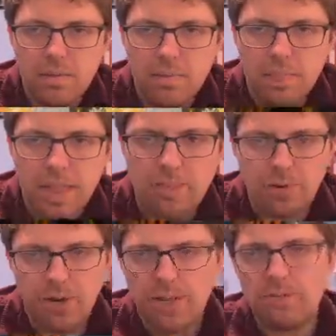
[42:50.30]
That's
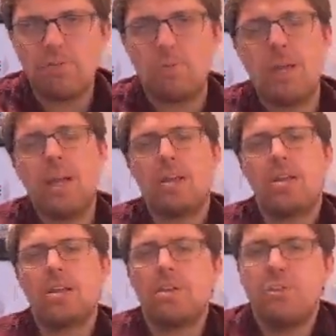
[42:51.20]
great. So we get
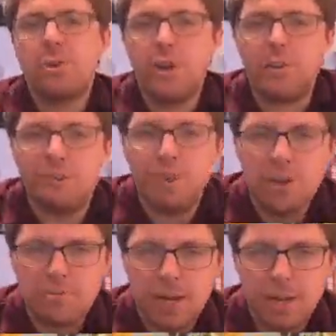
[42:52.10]
200
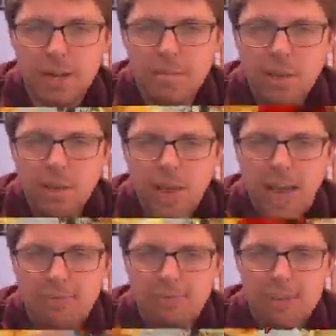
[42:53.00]
Frostbite on him. He'll
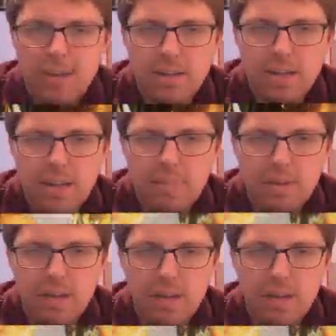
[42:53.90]
half it, but then